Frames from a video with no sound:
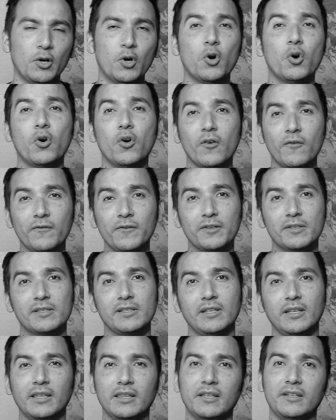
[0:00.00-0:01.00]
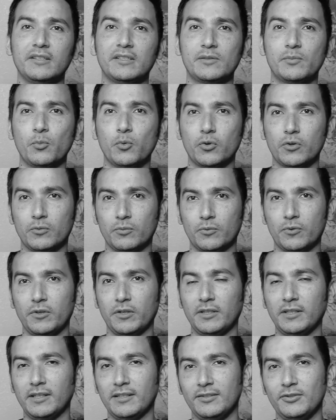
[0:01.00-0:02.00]
Obviously there's more
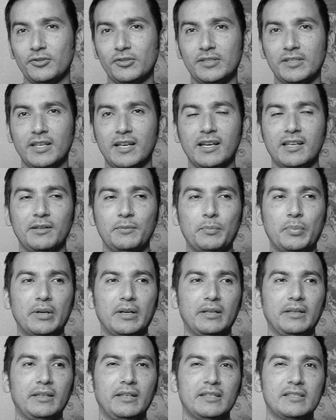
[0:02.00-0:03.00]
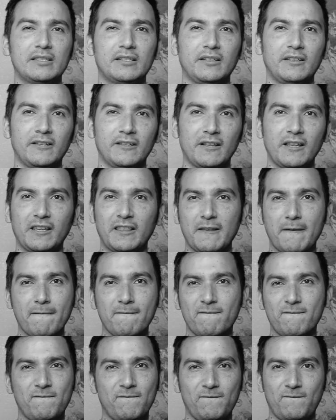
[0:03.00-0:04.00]
work than just that, but this is the
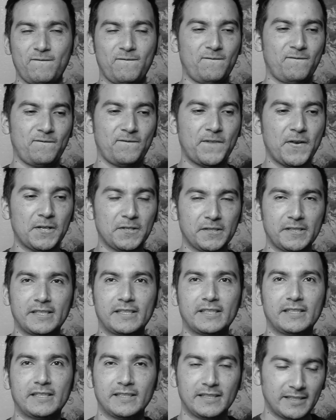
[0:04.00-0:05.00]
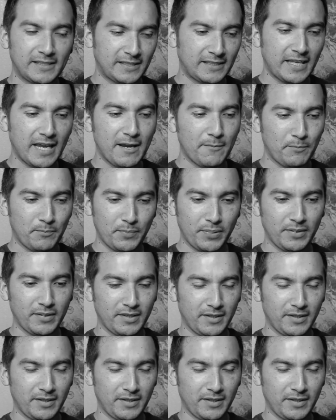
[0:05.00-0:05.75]
first step,